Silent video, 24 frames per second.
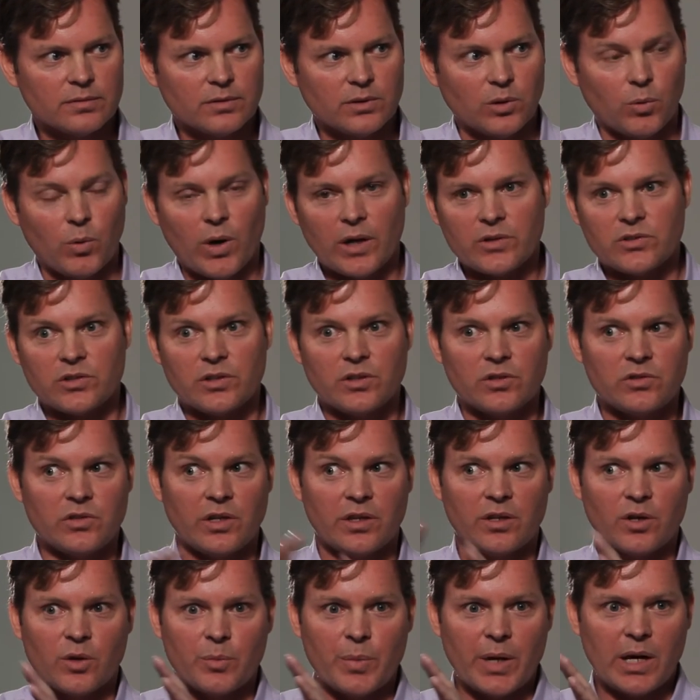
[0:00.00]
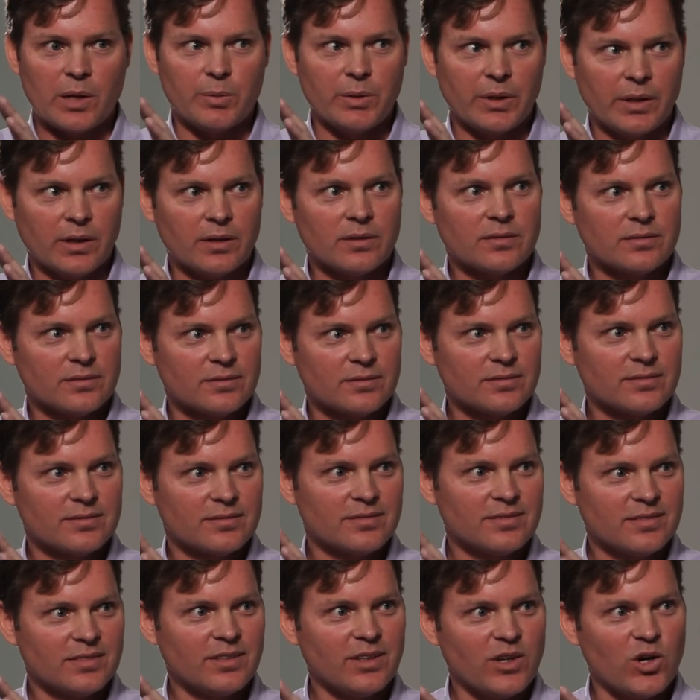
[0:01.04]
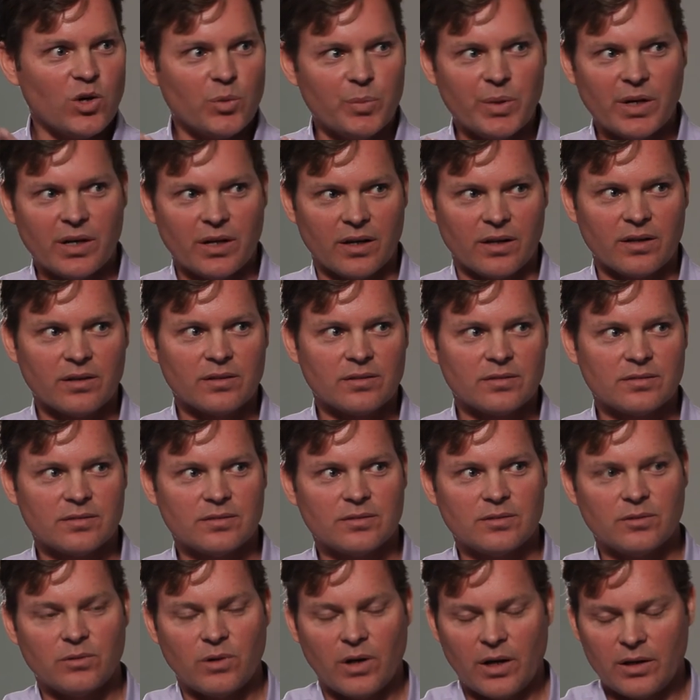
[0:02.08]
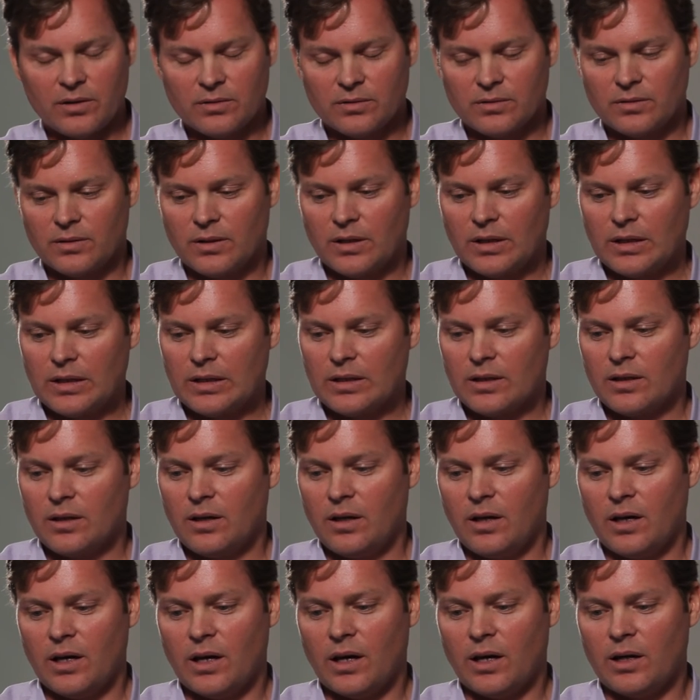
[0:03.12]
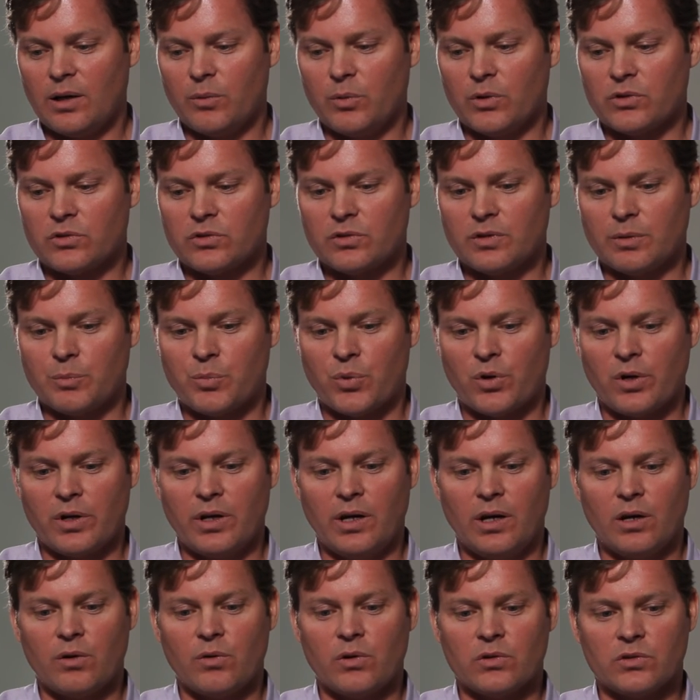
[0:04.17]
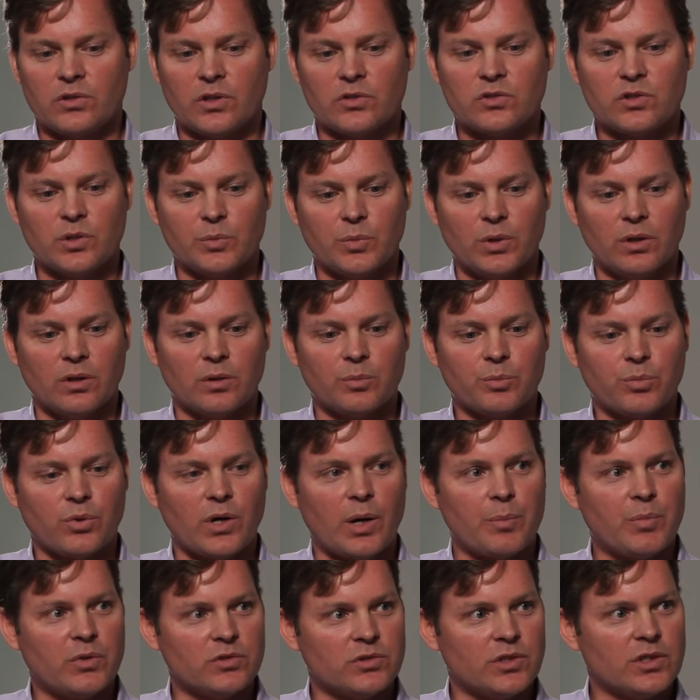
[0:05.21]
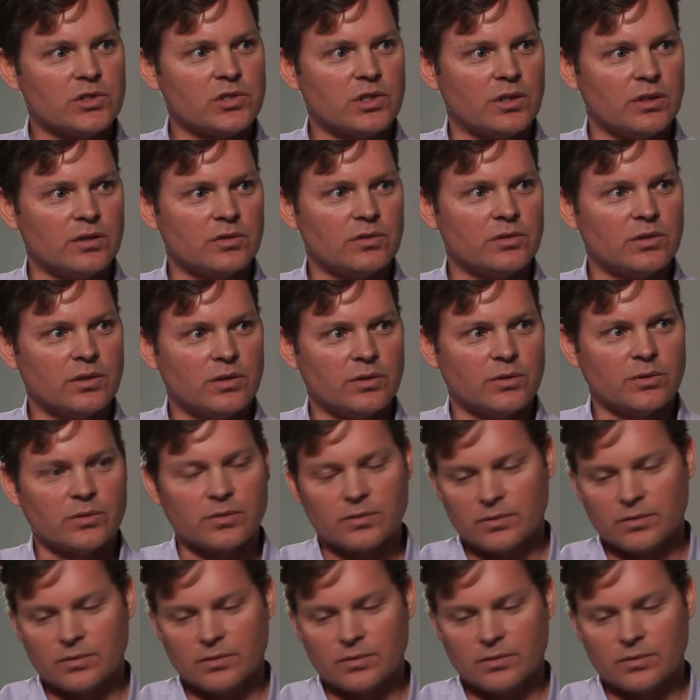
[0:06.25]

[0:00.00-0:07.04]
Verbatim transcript: wants to see their baby go big, right? And it was a pretty irresistible proposition to